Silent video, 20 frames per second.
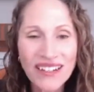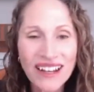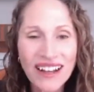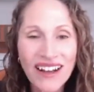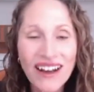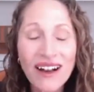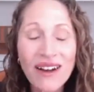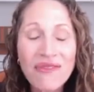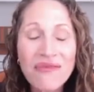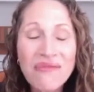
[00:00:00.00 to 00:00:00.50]
I
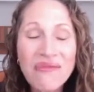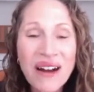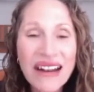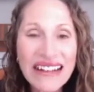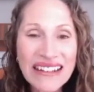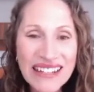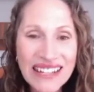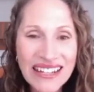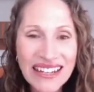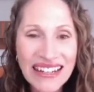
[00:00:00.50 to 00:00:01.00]
can't
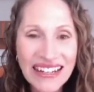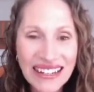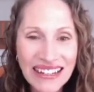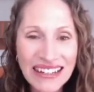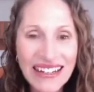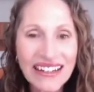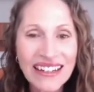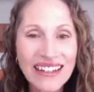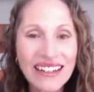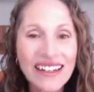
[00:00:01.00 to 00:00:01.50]
wait to
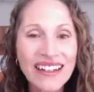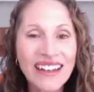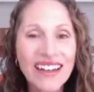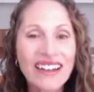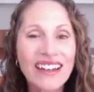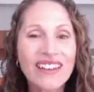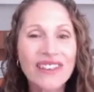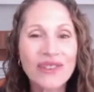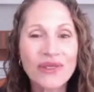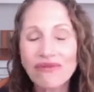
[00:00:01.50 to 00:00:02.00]
hear
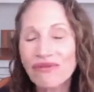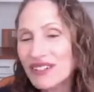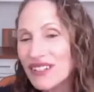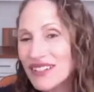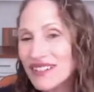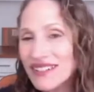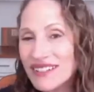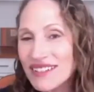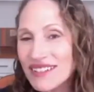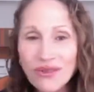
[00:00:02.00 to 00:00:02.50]
the
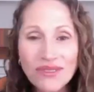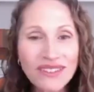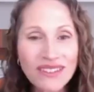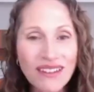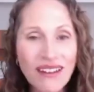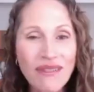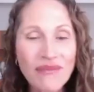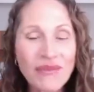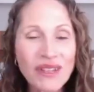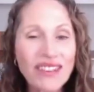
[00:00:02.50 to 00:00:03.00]
results
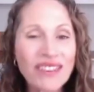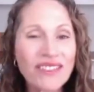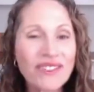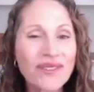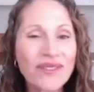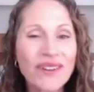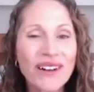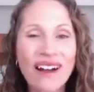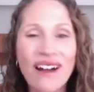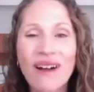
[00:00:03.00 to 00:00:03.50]
coming
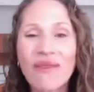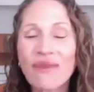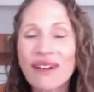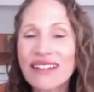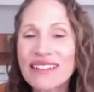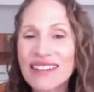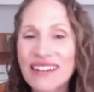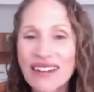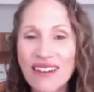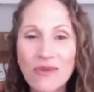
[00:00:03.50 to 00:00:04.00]
through. I can't wait
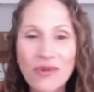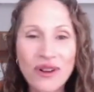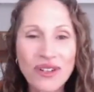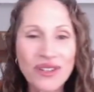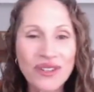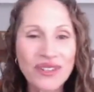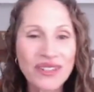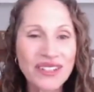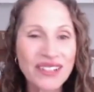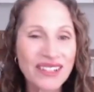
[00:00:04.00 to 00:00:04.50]
to hear what
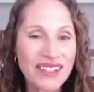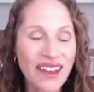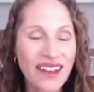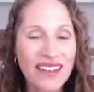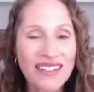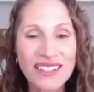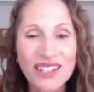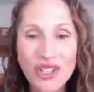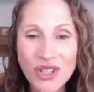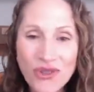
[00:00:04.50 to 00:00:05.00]
you
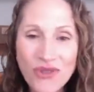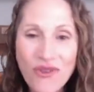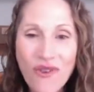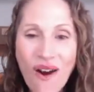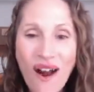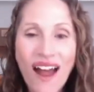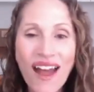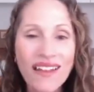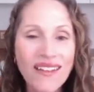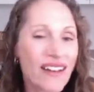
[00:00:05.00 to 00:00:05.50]
decide to
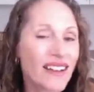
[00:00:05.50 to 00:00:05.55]
try.